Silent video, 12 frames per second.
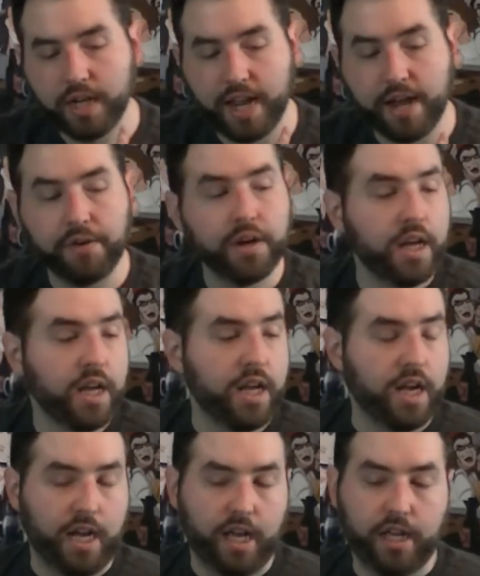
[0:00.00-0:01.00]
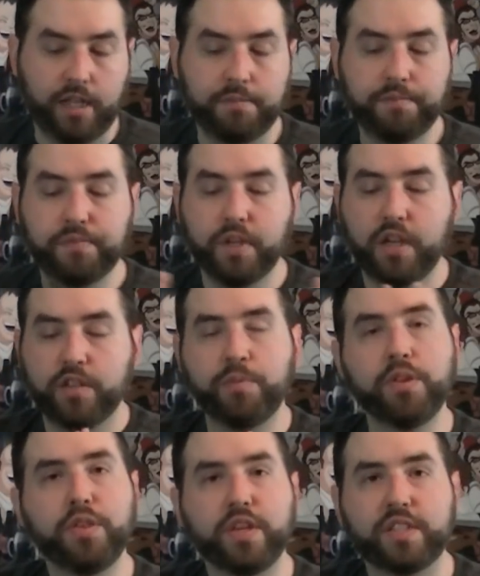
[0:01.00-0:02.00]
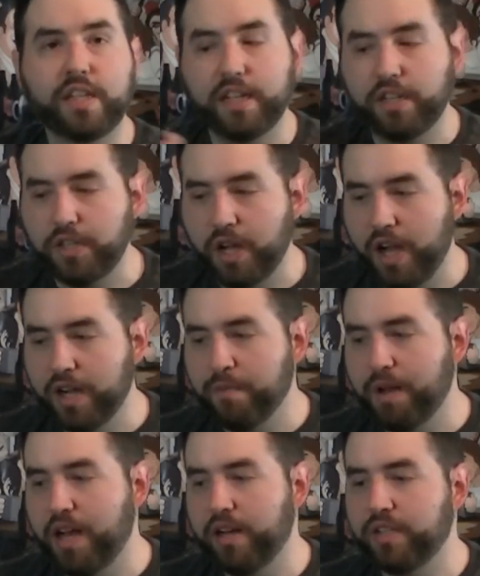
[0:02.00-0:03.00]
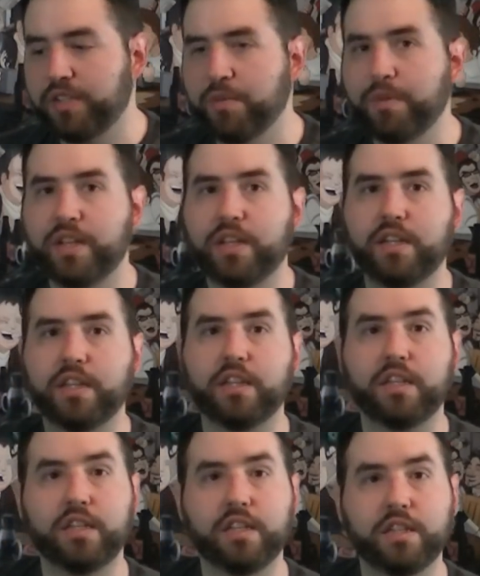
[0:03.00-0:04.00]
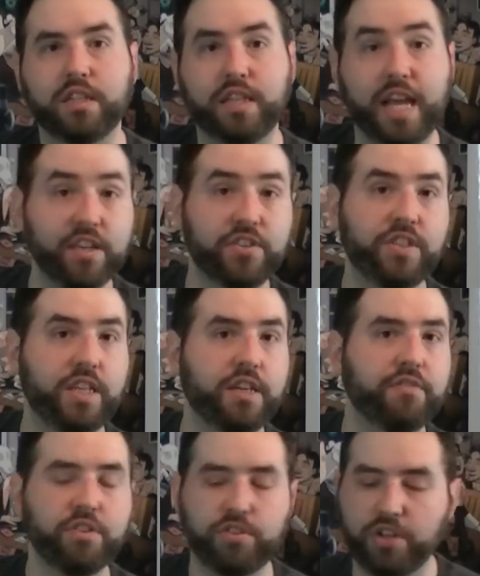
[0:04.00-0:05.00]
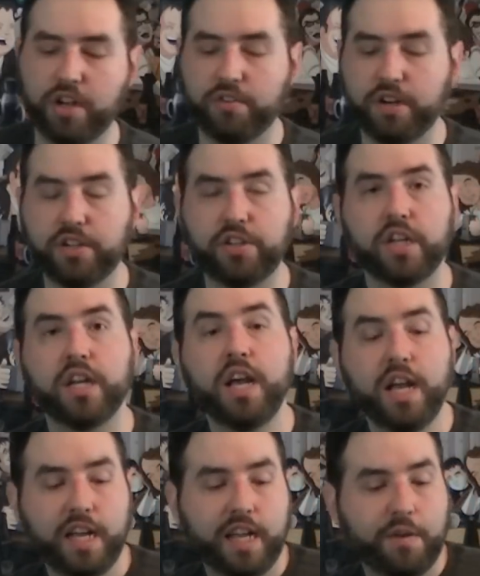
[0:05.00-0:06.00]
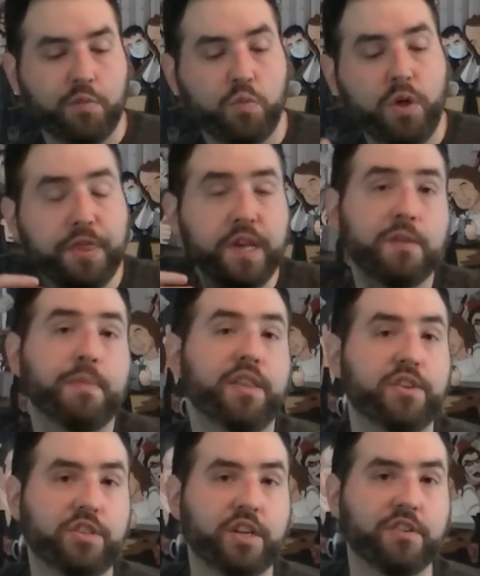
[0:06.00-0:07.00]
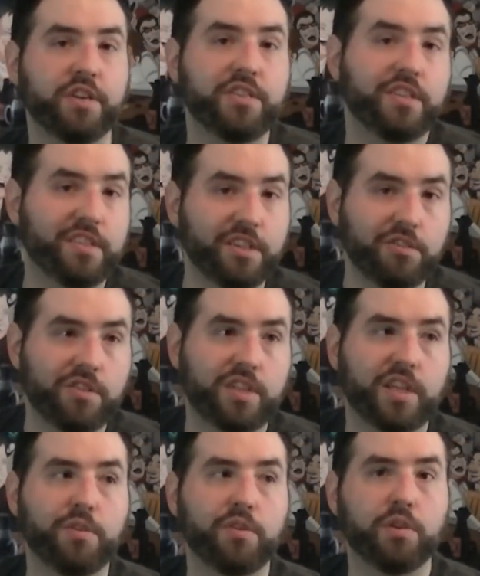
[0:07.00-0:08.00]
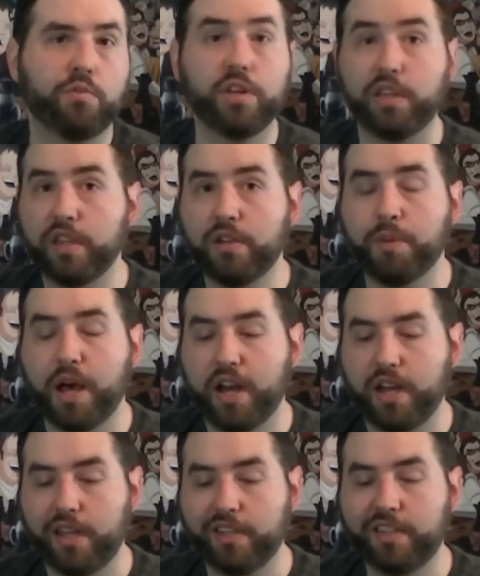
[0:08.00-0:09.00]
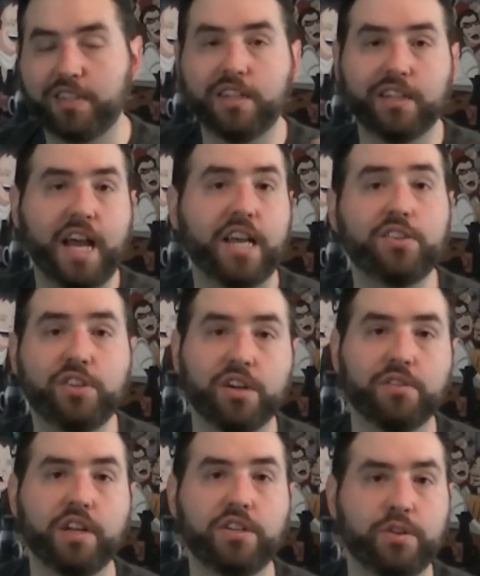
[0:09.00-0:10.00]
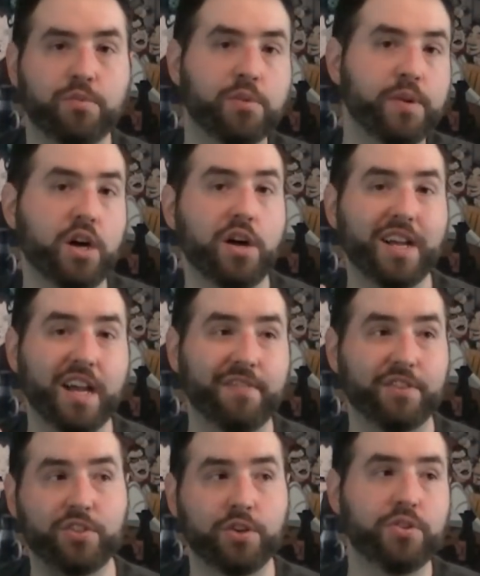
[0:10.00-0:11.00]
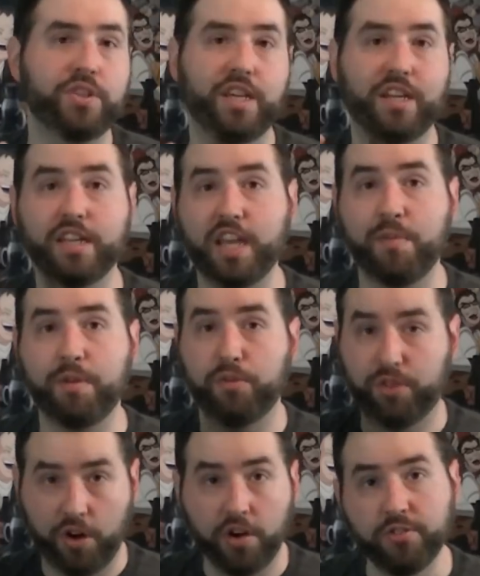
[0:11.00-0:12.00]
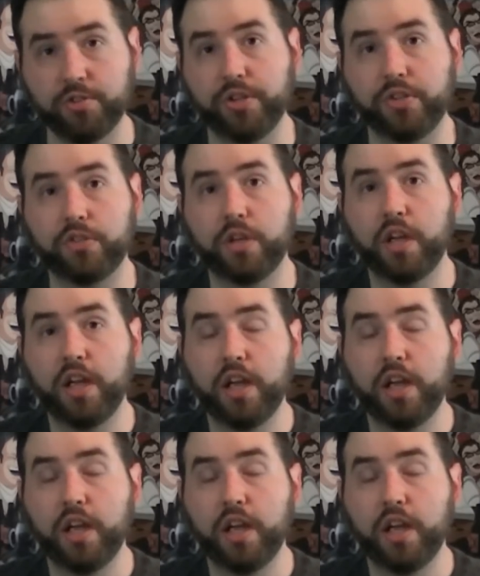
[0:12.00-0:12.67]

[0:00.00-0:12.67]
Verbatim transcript: Now, um, some other things I'd like to talk about is some of the, the, the legacy of this generation. One thing about this generation that's interesting when you think about it is it's the last generation where we all kind of associated gaming with cartridges.